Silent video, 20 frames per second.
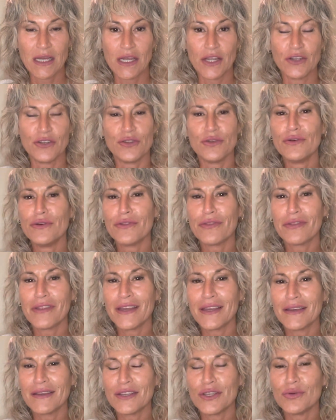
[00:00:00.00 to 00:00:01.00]
Do you
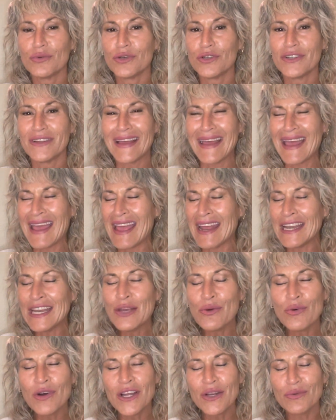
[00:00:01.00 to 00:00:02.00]
think
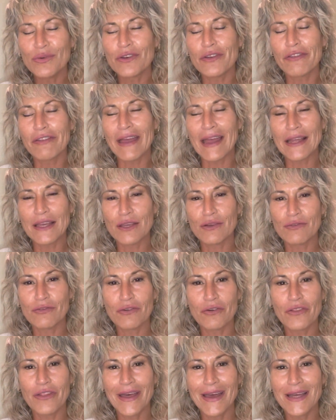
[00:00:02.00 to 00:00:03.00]
anyone would thank you for
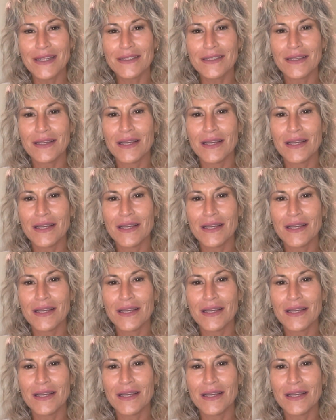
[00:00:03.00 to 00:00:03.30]
that?